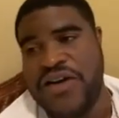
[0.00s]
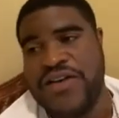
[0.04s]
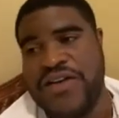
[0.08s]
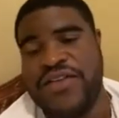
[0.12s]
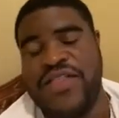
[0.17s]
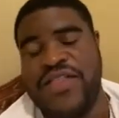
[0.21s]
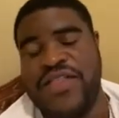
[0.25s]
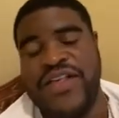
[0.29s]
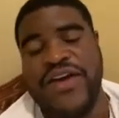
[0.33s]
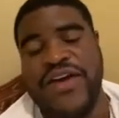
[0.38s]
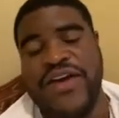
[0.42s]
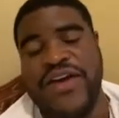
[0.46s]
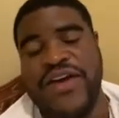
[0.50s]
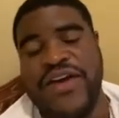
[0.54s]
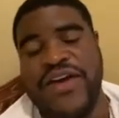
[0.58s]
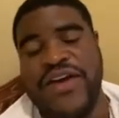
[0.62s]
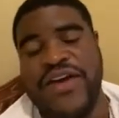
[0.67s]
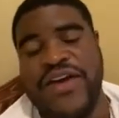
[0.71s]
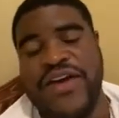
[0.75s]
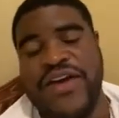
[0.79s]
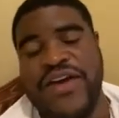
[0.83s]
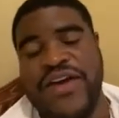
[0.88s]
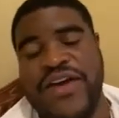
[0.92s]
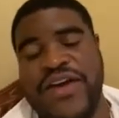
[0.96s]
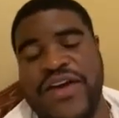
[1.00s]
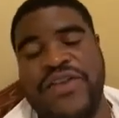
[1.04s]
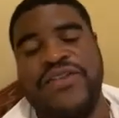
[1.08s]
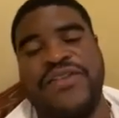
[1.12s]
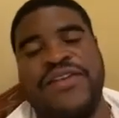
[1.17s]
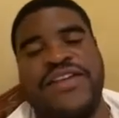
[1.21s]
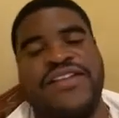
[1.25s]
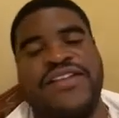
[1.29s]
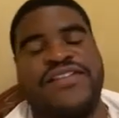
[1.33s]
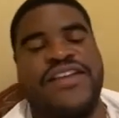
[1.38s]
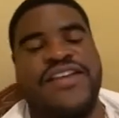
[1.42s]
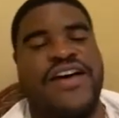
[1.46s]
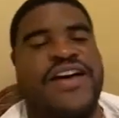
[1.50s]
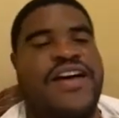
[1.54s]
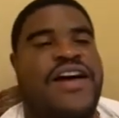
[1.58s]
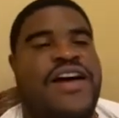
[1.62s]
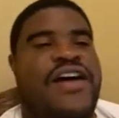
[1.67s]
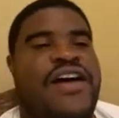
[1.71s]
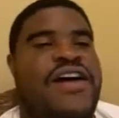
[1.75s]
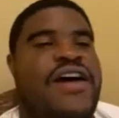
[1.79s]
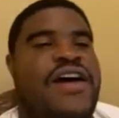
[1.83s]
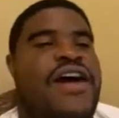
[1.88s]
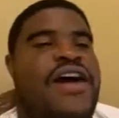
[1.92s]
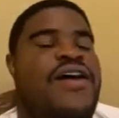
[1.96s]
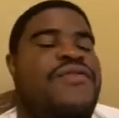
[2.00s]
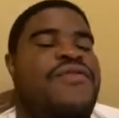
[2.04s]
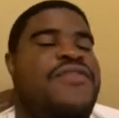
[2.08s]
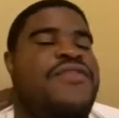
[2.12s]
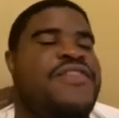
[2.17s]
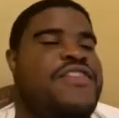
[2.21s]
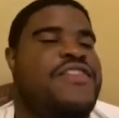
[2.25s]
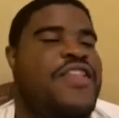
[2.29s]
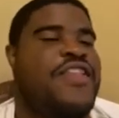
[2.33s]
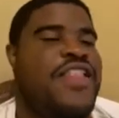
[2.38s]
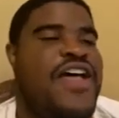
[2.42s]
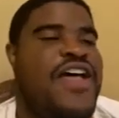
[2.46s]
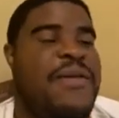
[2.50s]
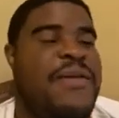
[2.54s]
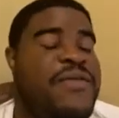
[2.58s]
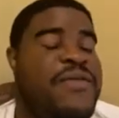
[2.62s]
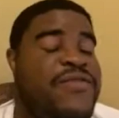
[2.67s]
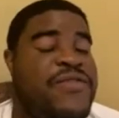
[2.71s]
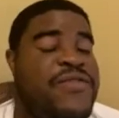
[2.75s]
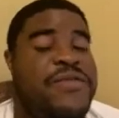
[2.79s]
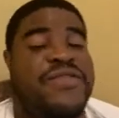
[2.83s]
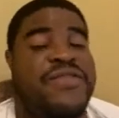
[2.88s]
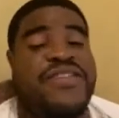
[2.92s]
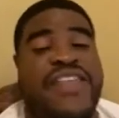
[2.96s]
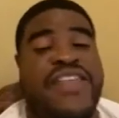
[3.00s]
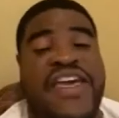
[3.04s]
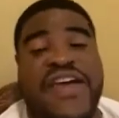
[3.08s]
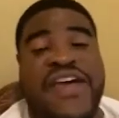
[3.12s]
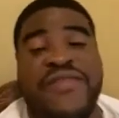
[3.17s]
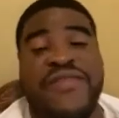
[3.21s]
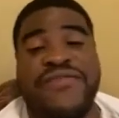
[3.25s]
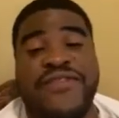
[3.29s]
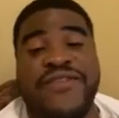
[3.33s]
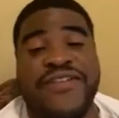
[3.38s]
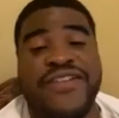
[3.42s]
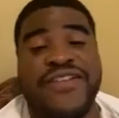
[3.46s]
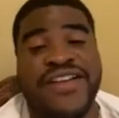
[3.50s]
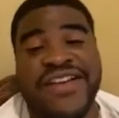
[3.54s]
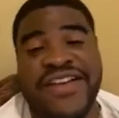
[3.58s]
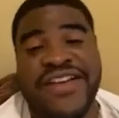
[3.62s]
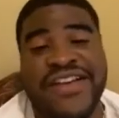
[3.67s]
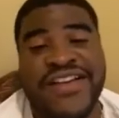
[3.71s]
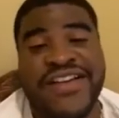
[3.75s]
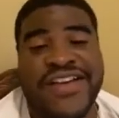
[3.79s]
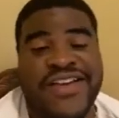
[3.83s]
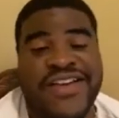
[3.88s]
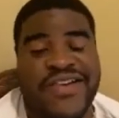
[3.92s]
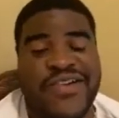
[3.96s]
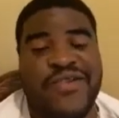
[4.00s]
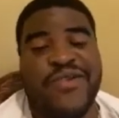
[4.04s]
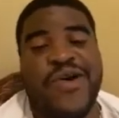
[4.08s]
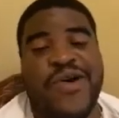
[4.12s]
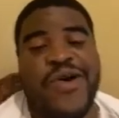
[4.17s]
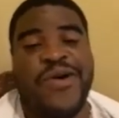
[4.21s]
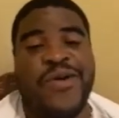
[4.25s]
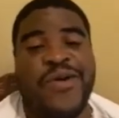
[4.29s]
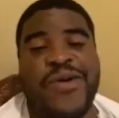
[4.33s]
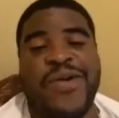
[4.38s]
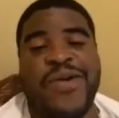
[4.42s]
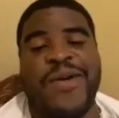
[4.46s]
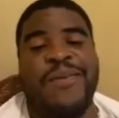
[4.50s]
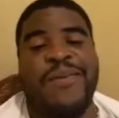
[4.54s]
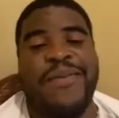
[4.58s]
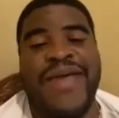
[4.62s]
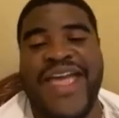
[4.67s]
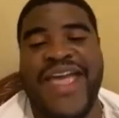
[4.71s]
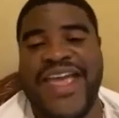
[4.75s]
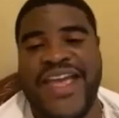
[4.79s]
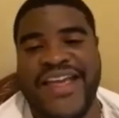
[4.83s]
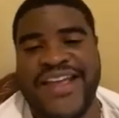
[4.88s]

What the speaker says: Little. He's an offensive lineman from Stanford. Grown man.